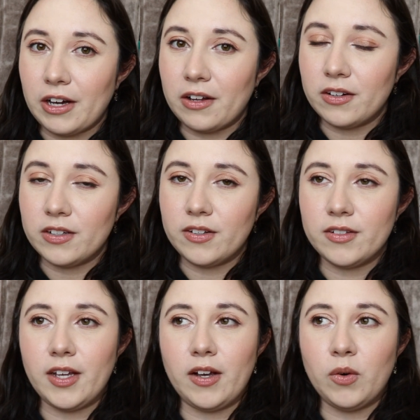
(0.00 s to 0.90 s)
I was
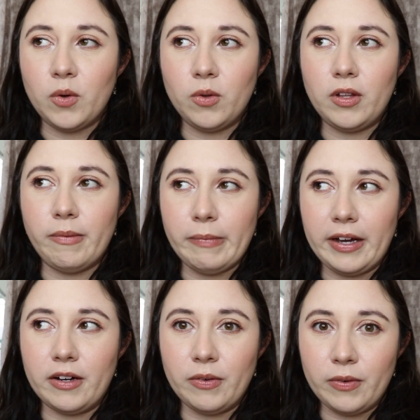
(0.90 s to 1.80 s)
like, holy
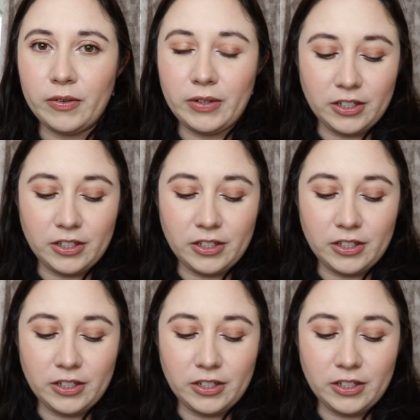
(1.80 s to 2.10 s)
macaroni,